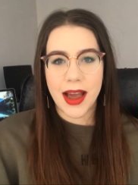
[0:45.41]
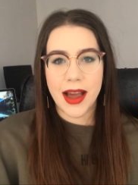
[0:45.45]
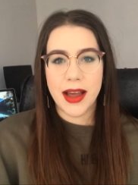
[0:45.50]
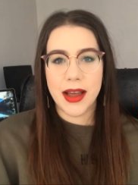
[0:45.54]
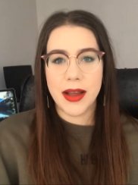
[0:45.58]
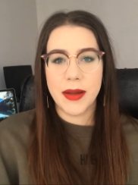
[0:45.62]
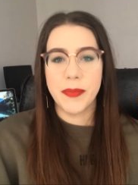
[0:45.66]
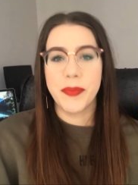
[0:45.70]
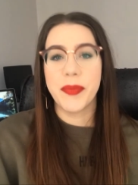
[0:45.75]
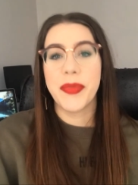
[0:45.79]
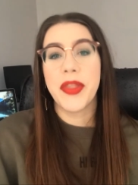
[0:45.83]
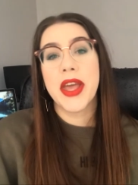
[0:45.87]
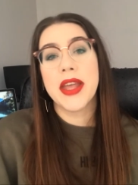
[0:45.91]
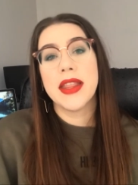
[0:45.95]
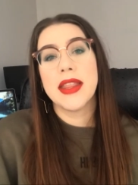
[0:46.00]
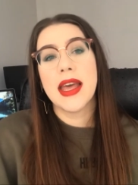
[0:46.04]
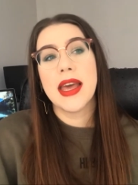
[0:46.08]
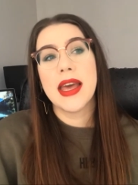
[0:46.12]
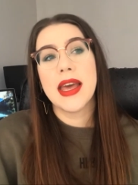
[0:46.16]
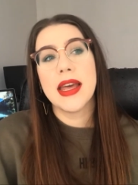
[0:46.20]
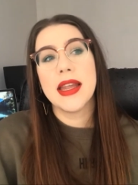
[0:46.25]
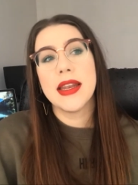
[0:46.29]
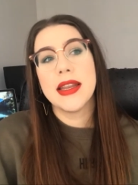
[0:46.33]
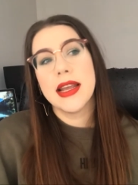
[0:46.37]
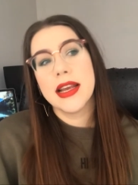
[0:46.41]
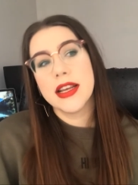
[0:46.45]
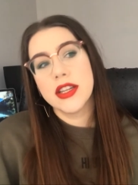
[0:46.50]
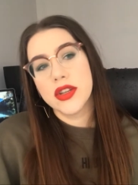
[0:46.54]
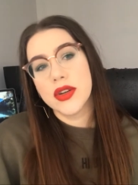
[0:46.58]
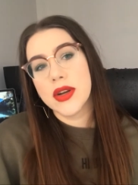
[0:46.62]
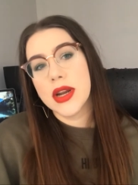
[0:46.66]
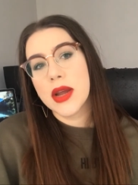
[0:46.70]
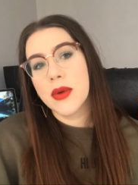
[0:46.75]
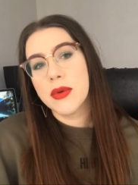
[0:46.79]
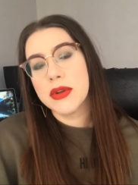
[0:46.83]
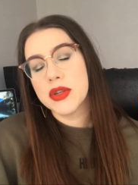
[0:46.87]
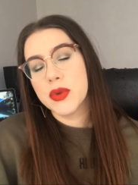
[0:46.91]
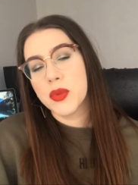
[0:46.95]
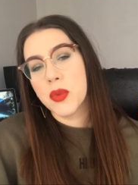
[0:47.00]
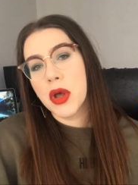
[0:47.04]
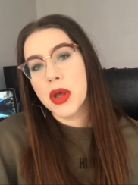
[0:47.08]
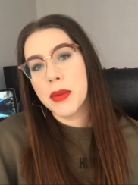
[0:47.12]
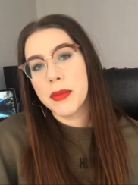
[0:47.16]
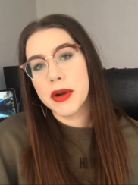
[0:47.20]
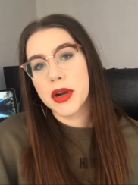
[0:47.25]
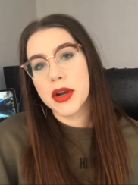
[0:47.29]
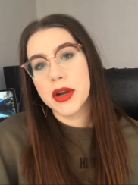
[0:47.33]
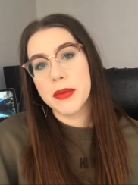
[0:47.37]
And then yesterday I went to
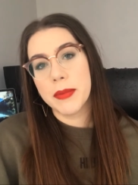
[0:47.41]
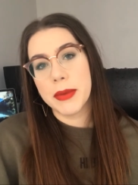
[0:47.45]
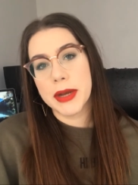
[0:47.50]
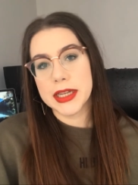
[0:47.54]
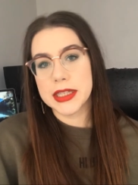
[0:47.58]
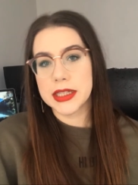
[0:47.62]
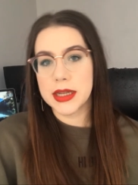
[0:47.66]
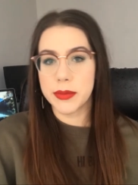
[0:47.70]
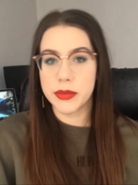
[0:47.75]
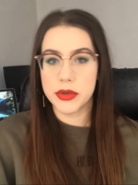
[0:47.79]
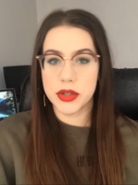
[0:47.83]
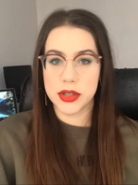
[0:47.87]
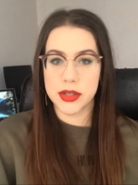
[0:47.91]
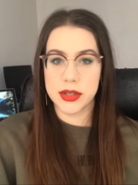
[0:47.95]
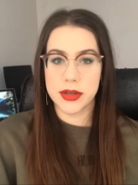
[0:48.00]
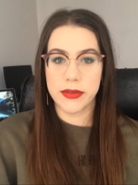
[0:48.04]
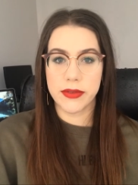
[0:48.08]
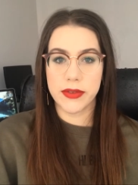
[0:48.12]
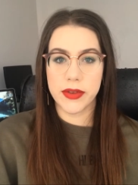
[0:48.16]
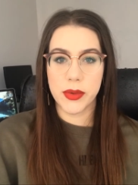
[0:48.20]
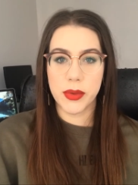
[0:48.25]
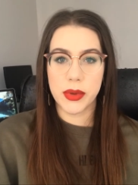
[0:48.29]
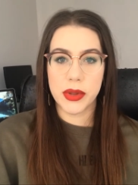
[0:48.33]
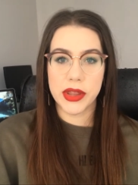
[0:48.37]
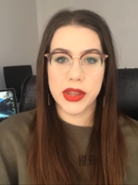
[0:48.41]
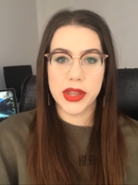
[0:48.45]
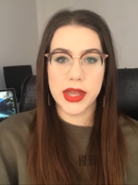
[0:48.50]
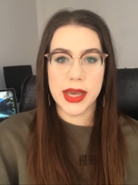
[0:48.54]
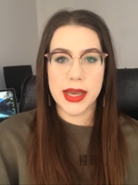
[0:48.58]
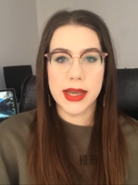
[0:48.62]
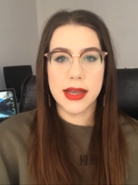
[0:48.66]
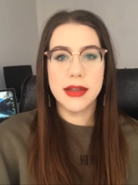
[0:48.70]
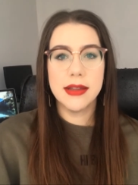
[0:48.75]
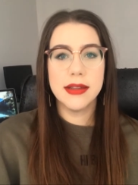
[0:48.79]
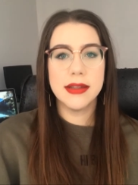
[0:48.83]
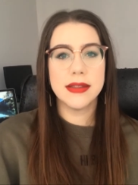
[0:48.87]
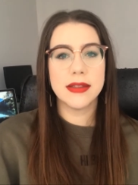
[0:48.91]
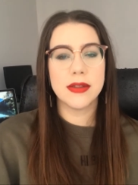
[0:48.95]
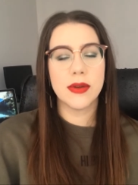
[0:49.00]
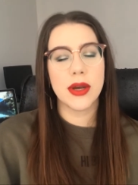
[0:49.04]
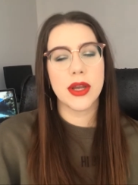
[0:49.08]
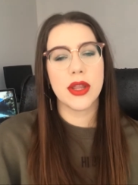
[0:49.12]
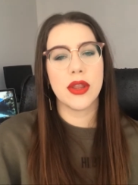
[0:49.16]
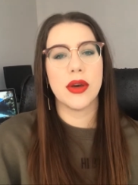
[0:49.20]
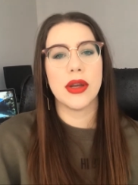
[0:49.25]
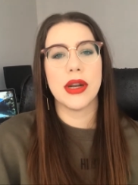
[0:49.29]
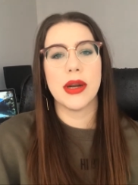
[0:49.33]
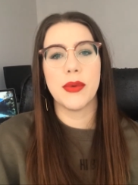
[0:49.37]
Walmart and picked up just a few things,
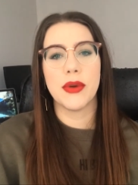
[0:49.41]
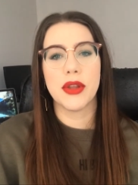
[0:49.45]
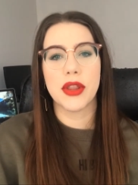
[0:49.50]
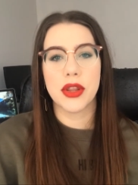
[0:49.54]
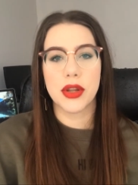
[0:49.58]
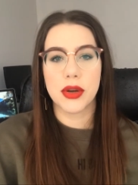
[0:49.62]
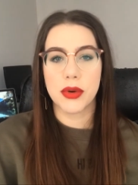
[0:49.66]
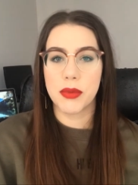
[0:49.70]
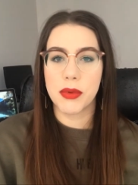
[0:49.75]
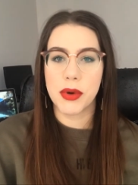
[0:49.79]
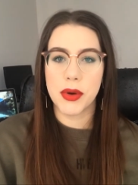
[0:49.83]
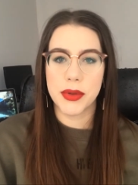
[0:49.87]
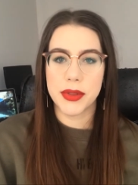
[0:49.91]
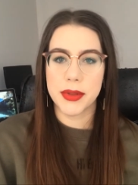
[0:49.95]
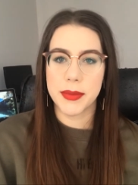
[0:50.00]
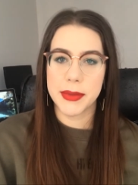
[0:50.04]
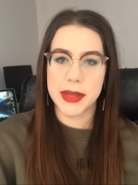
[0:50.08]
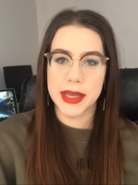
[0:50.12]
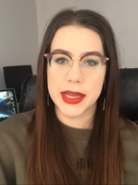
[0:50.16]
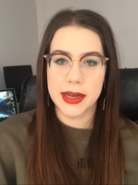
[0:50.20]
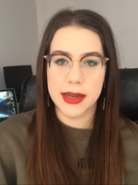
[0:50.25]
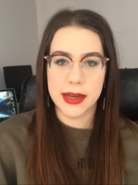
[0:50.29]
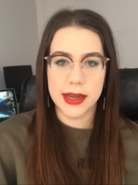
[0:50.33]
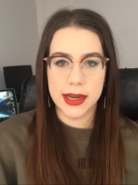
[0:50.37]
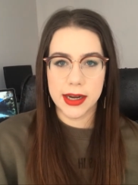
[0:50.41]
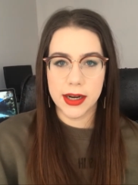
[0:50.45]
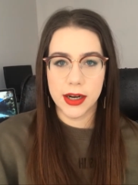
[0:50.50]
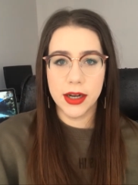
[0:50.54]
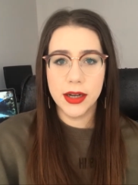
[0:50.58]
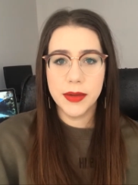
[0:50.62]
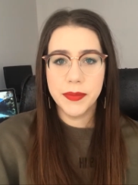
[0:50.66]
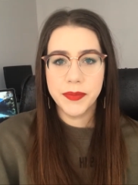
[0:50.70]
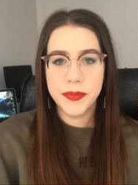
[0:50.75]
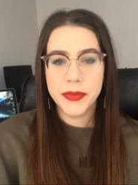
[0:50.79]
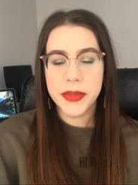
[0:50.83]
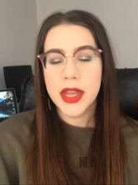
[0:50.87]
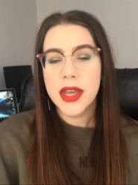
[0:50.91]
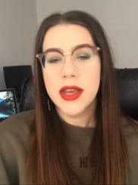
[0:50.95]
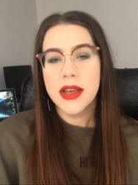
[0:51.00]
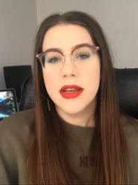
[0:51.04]
so I thought I would throw them in here.